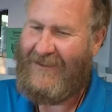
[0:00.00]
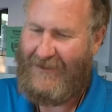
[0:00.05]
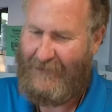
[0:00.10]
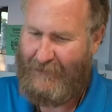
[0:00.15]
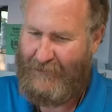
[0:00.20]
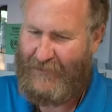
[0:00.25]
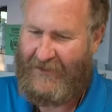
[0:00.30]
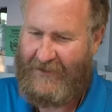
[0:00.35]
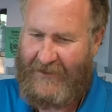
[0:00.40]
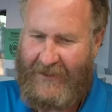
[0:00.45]

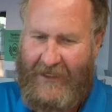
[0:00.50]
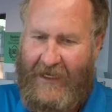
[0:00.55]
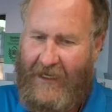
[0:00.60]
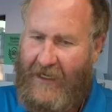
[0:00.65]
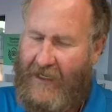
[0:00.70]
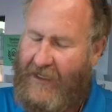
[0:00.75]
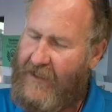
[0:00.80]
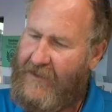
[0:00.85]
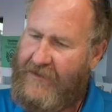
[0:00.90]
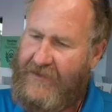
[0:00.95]
but
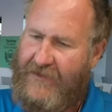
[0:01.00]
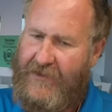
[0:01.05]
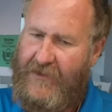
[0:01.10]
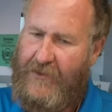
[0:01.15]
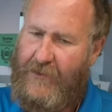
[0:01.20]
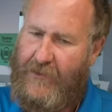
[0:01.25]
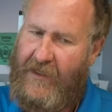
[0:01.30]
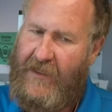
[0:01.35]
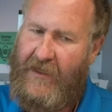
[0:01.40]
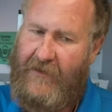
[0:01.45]
yeah, and
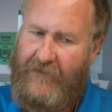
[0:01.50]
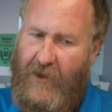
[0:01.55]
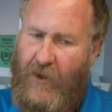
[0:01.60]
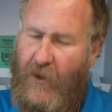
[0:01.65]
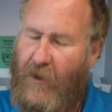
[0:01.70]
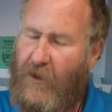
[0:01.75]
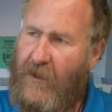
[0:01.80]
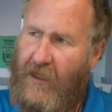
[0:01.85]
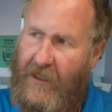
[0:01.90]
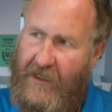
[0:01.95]
so they have
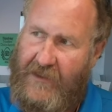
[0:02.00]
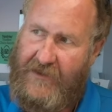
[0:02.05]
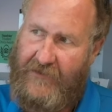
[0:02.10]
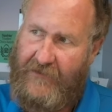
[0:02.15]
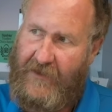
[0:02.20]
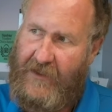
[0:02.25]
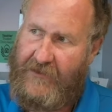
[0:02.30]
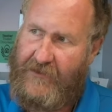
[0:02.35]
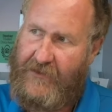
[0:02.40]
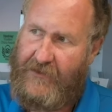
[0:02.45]
all kinds of
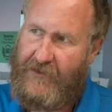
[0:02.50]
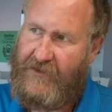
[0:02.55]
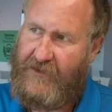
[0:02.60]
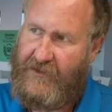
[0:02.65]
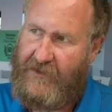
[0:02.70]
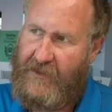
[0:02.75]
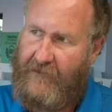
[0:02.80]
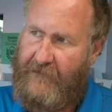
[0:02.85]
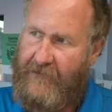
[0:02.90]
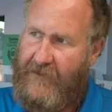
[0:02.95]
extra
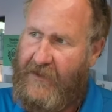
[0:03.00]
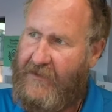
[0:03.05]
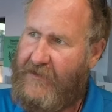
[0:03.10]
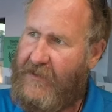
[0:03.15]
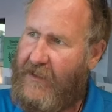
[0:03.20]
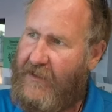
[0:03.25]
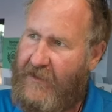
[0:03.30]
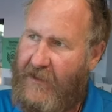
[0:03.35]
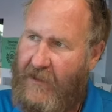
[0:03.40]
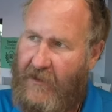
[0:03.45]
stuff. They take
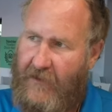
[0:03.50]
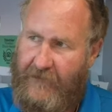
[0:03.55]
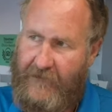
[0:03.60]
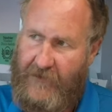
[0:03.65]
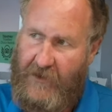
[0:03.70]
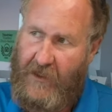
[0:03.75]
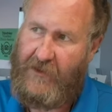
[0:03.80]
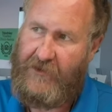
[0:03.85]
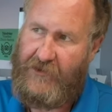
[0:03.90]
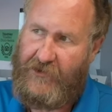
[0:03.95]
yeah. care of
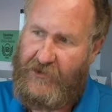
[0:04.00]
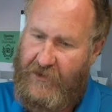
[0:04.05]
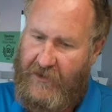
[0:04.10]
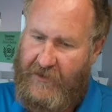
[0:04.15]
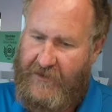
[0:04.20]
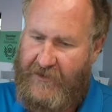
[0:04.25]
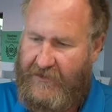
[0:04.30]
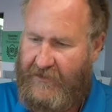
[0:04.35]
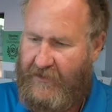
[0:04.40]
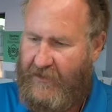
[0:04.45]
not
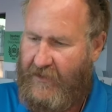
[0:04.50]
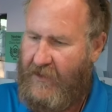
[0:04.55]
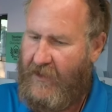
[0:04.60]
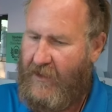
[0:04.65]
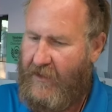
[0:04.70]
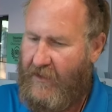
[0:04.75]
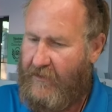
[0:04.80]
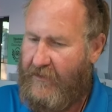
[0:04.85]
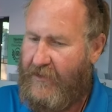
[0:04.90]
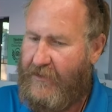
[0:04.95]
just
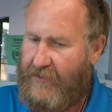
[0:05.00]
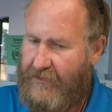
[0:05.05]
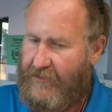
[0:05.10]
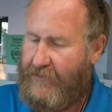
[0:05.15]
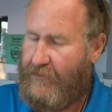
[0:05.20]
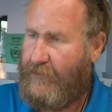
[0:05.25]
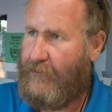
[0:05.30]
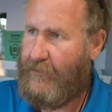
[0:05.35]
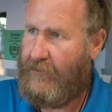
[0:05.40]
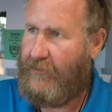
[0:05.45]
the
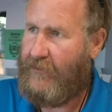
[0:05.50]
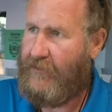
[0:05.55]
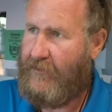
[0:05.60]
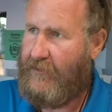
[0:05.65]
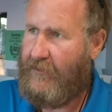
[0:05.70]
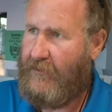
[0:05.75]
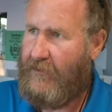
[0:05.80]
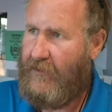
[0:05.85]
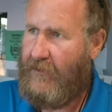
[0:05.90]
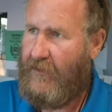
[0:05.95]
student,
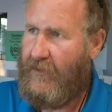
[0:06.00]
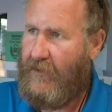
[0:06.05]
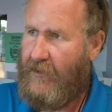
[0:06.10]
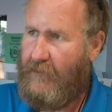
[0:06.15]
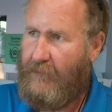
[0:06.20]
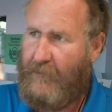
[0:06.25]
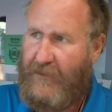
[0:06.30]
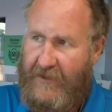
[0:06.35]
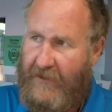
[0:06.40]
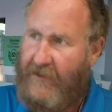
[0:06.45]

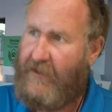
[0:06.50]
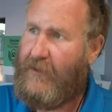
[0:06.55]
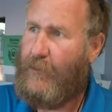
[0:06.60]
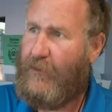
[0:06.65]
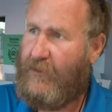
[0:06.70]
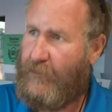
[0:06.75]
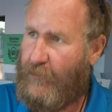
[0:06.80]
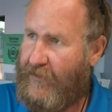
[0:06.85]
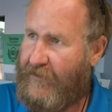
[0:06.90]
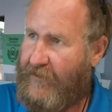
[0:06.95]
but
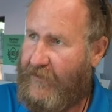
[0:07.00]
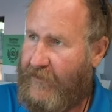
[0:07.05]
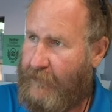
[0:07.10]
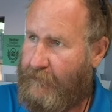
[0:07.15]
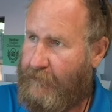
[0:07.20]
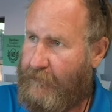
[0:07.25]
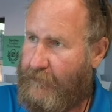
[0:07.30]
anyone with them.